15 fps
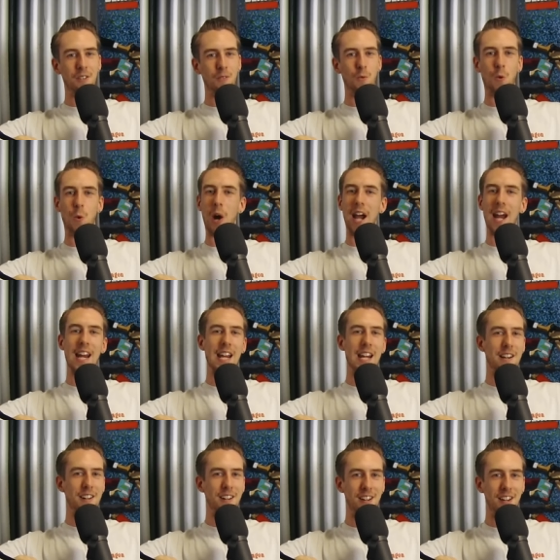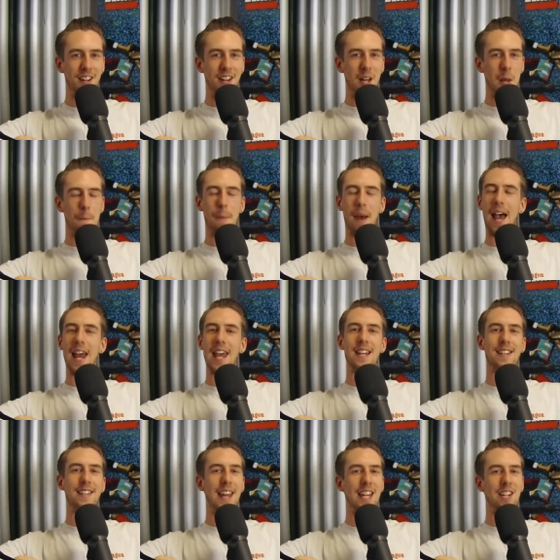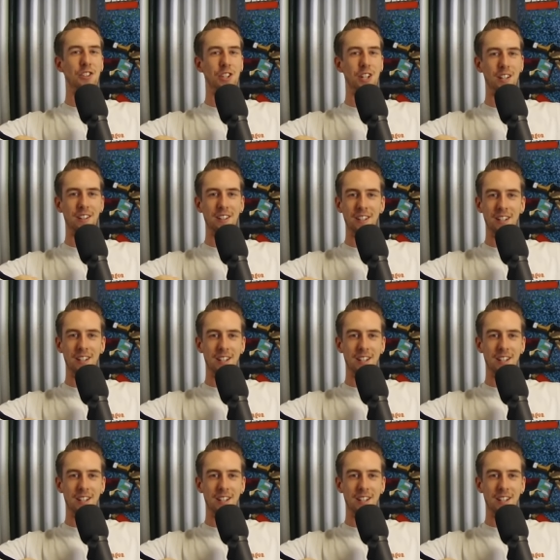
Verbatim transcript: read, pay attention,